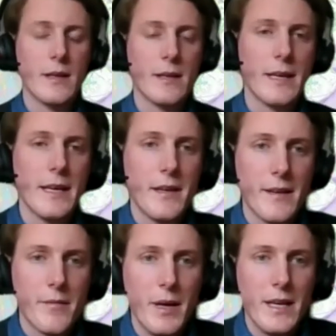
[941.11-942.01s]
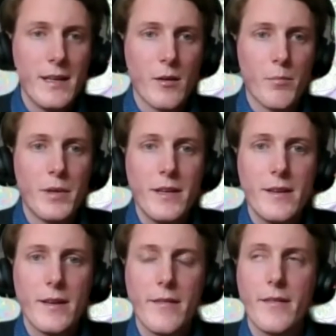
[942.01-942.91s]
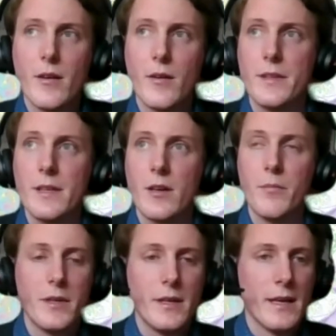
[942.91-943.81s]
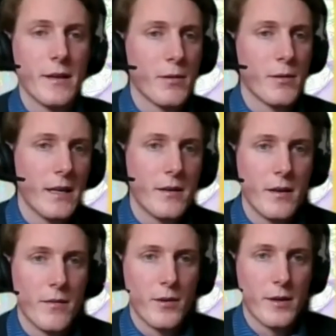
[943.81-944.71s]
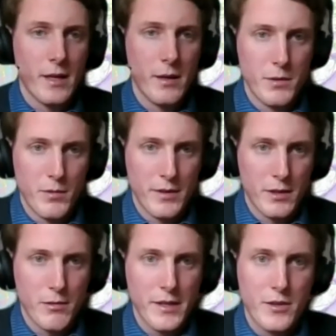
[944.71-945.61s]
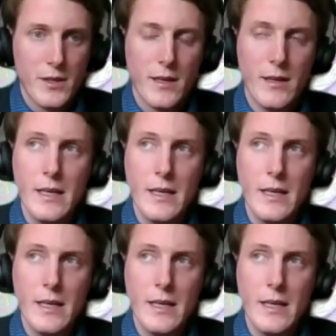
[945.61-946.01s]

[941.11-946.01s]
get as many opinions of the company as we get, for example, with a questionnaire.